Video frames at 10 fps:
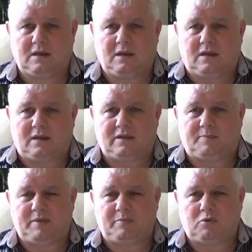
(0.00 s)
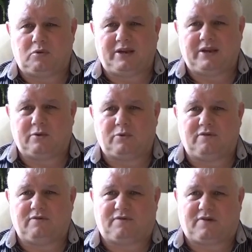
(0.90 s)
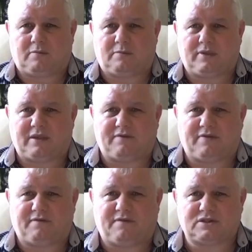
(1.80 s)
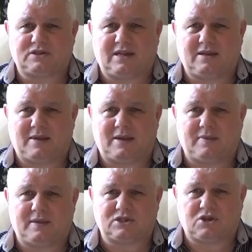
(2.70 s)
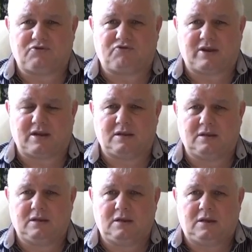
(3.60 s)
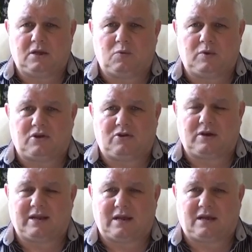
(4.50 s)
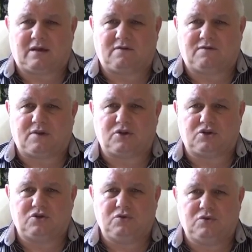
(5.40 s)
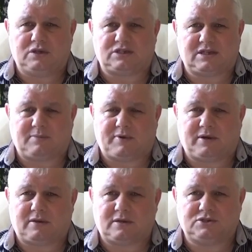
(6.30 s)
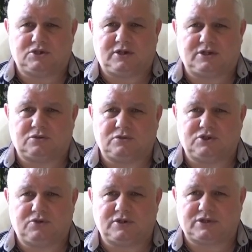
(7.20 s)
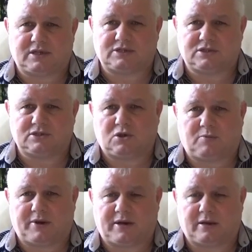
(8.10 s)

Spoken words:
The people can now confirm that for the first time in this country we currently have two separate judicial jurisdictions operating.